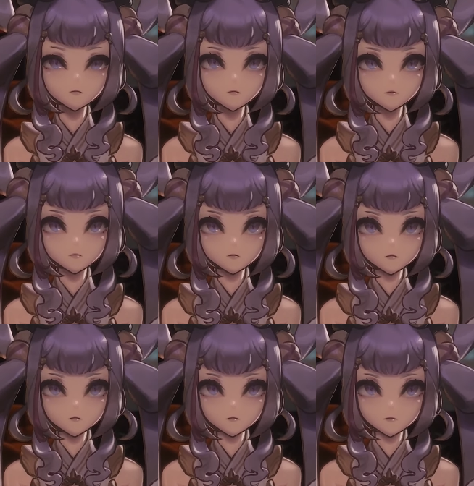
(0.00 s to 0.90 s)

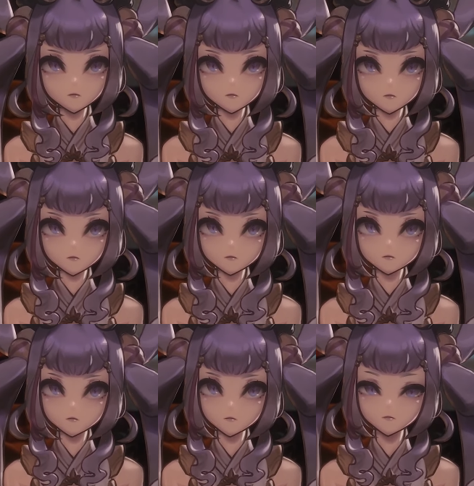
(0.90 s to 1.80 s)

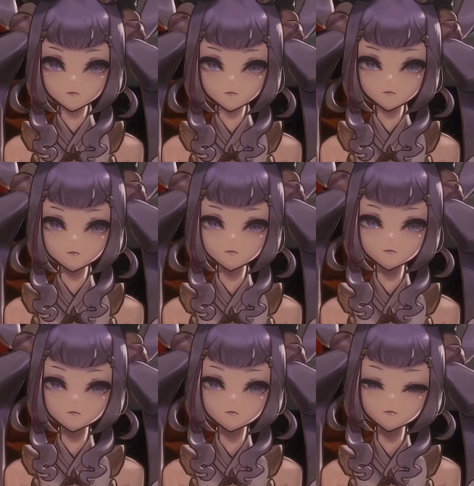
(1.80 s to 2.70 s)

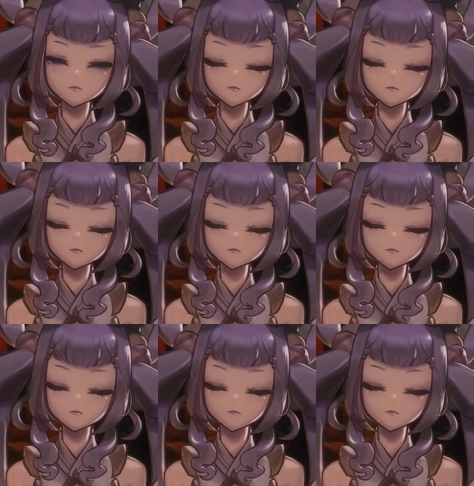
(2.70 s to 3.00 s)
(no one is talking)